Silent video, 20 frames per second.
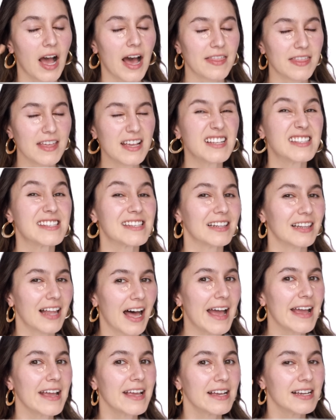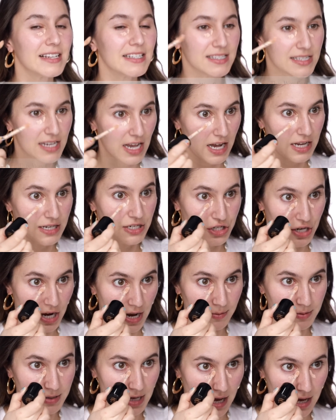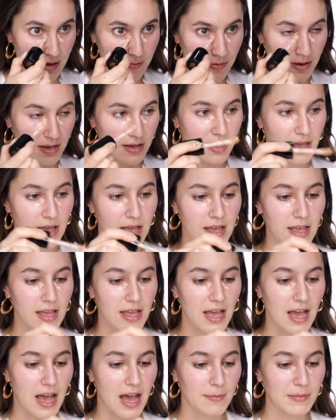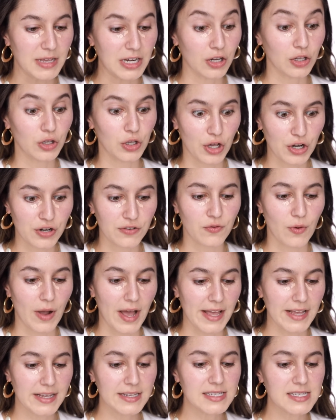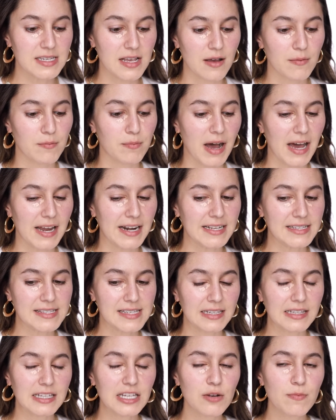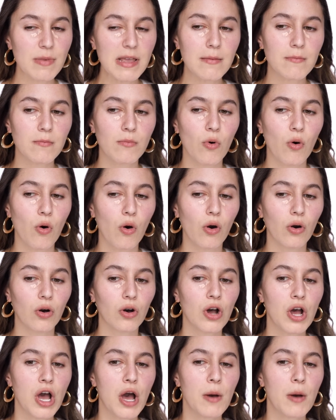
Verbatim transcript: I think it's like Tarte Shape Tape, um, in a lot of ways, but it's a little bit more